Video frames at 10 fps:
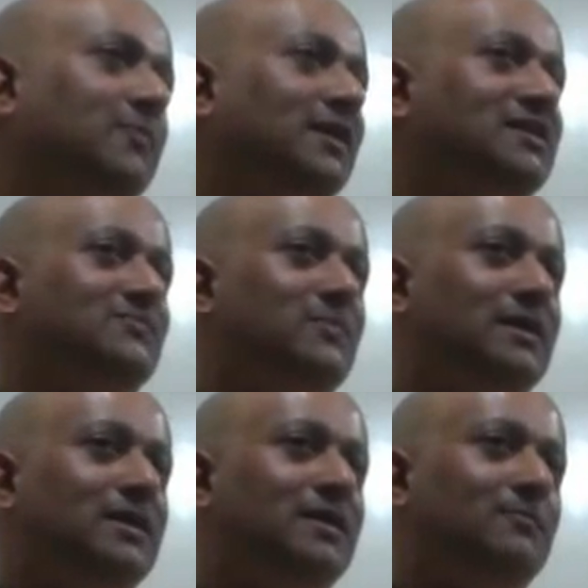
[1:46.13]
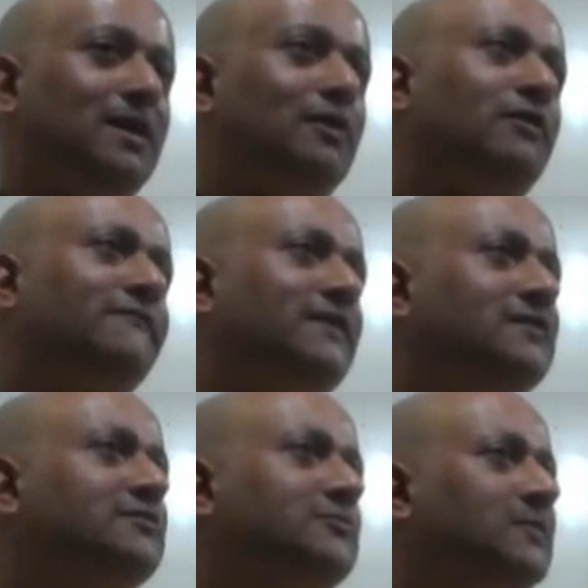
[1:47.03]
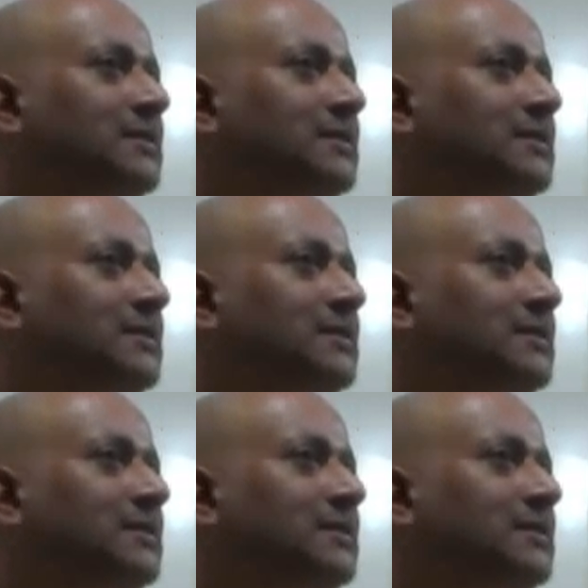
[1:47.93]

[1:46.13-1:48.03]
praise me and make offerings to me.